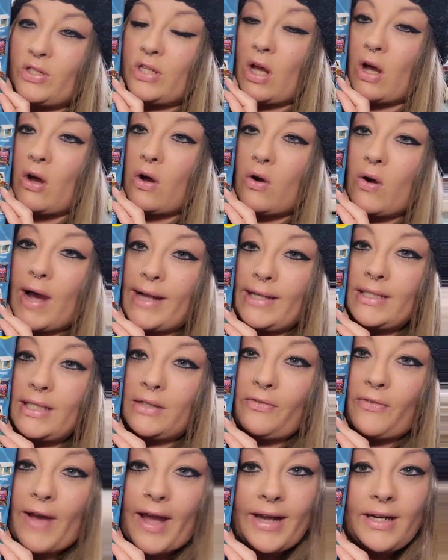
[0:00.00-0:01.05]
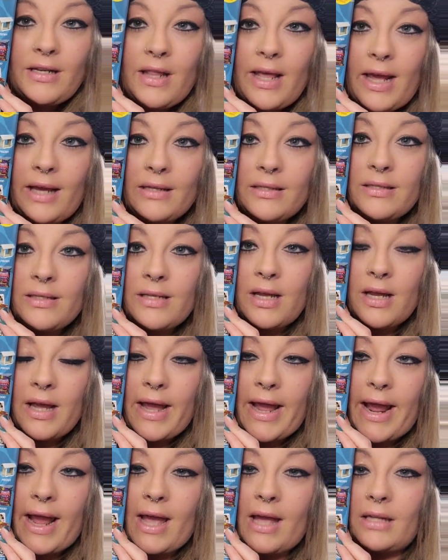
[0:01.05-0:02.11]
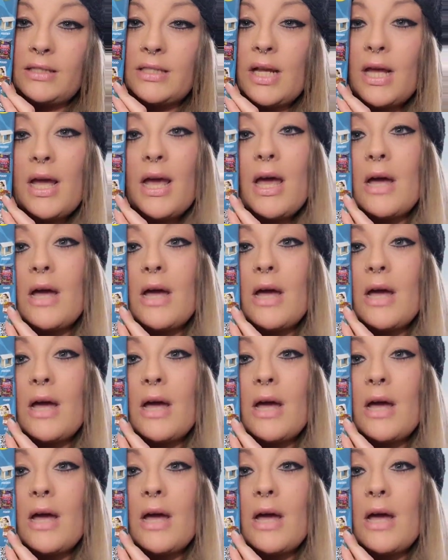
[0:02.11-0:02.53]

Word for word: so I did find this and